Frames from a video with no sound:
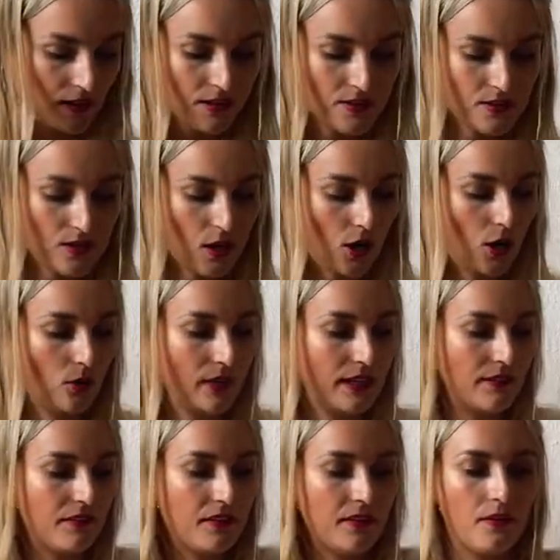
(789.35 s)
So
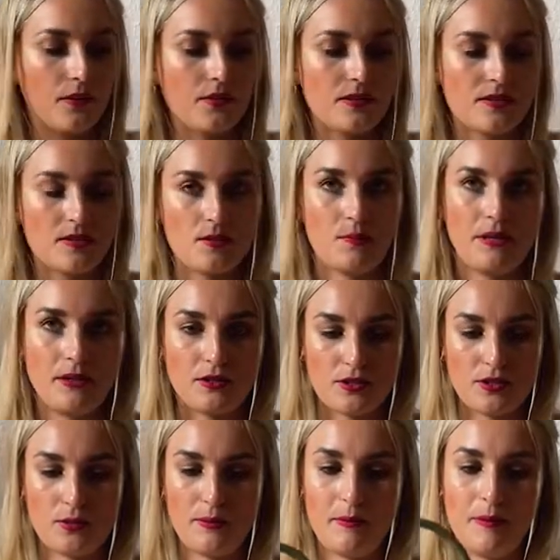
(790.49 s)
even though this appears
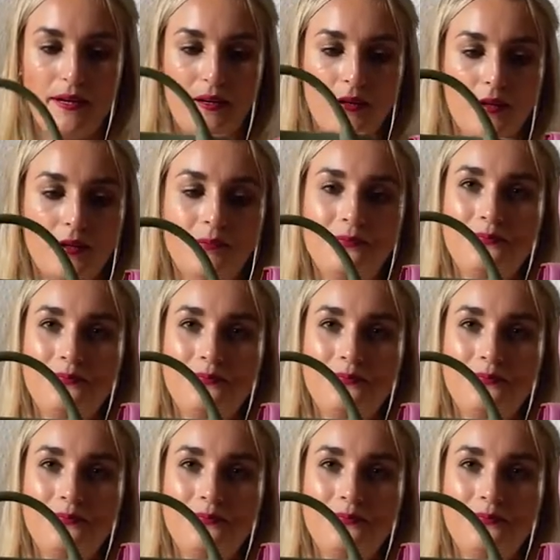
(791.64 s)
to be bigger,